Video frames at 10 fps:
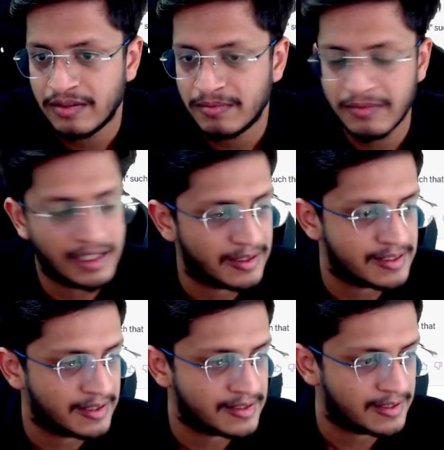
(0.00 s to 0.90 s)
yeah,
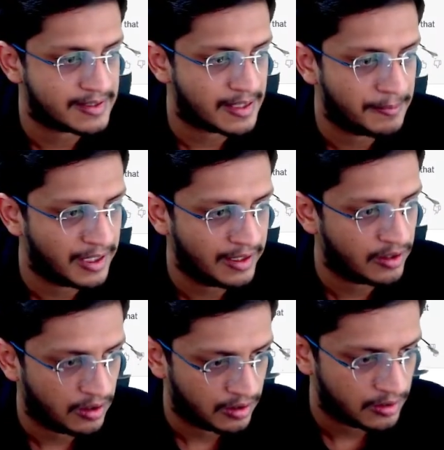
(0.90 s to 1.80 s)
it's completely
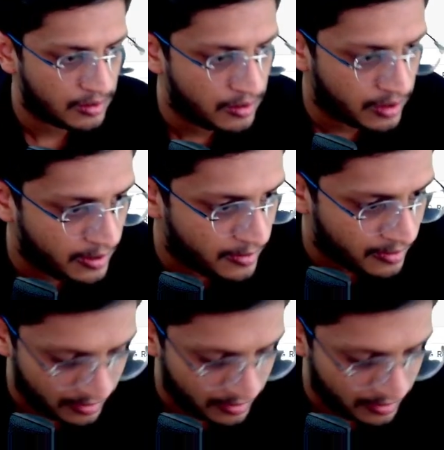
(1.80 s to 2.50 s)
wrong. Okay,